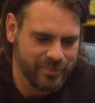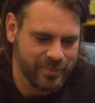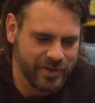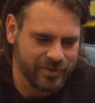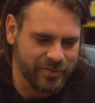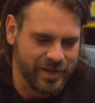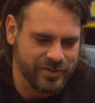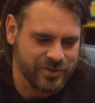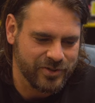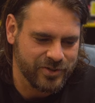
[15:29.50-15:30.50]
because if I
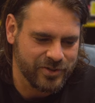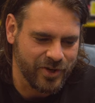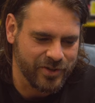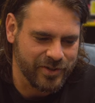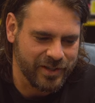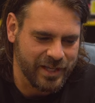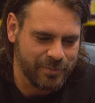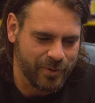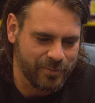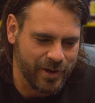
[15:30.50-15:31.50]
don't
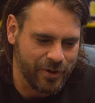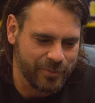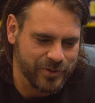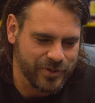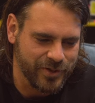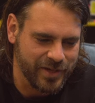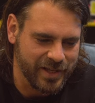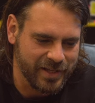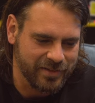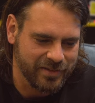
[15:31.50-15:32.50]
leap on my
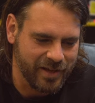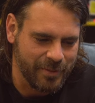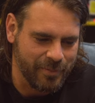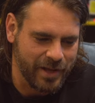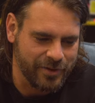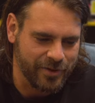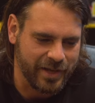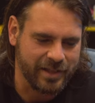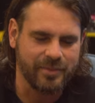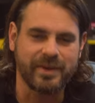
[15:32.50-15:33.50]
opportunities, I might not
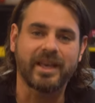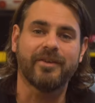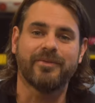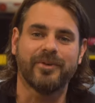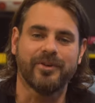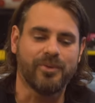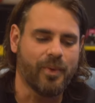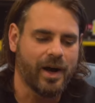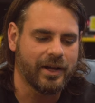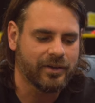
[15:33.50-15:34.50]
get them again for a little
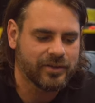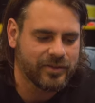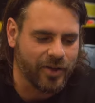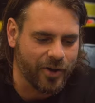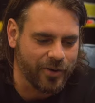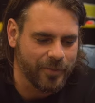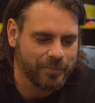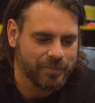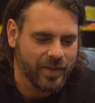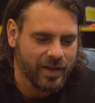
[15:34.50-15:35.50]
while. So,
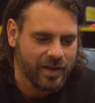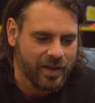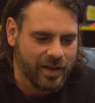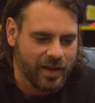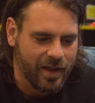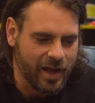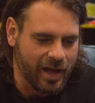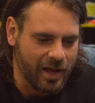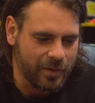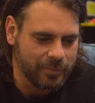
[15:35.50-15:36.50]

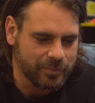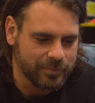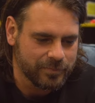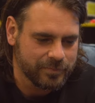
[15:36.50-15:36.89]
um,